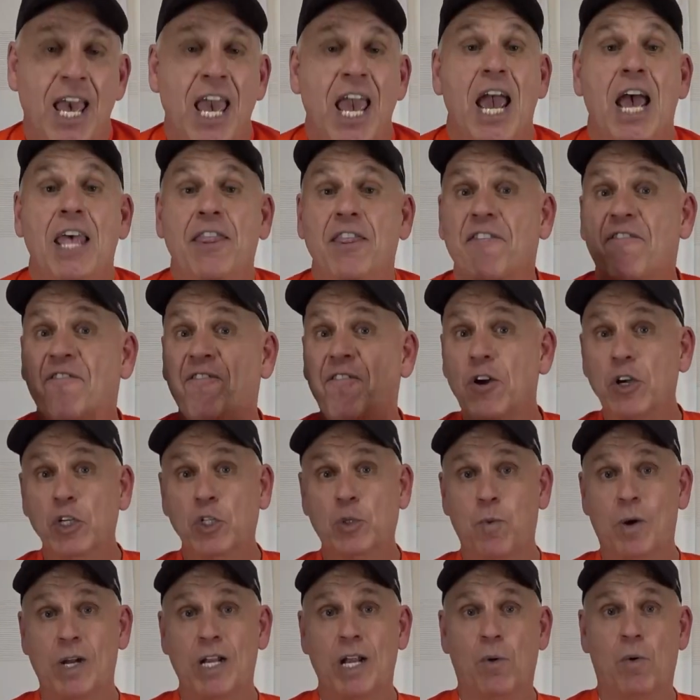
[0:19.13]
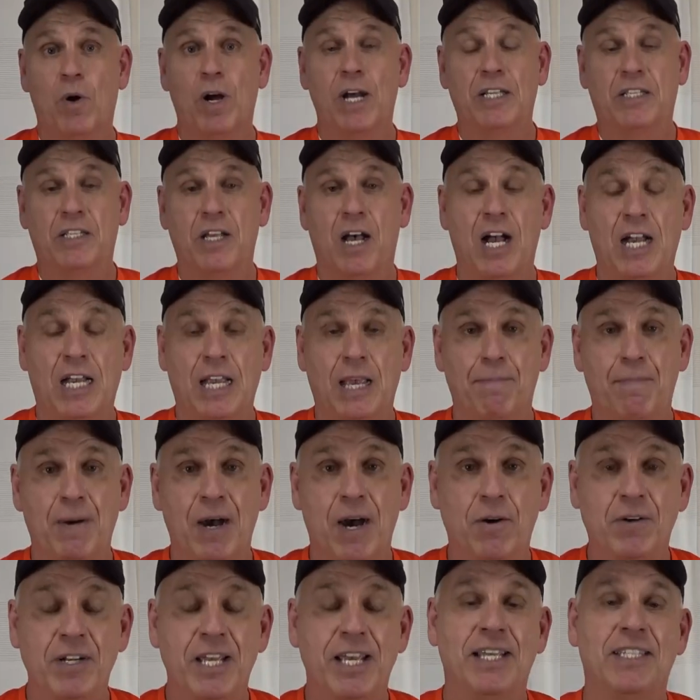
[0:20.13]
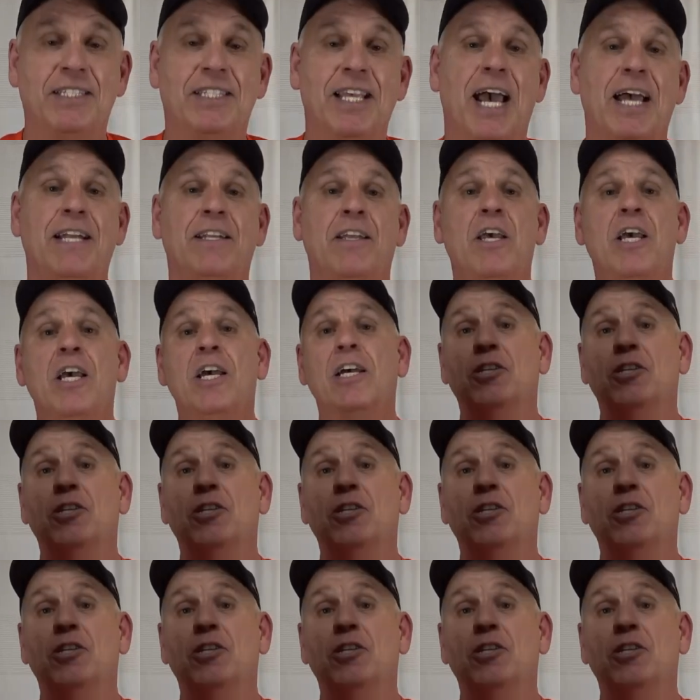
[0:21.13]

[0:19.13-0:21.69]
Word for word: And the first one I wanna talk about is that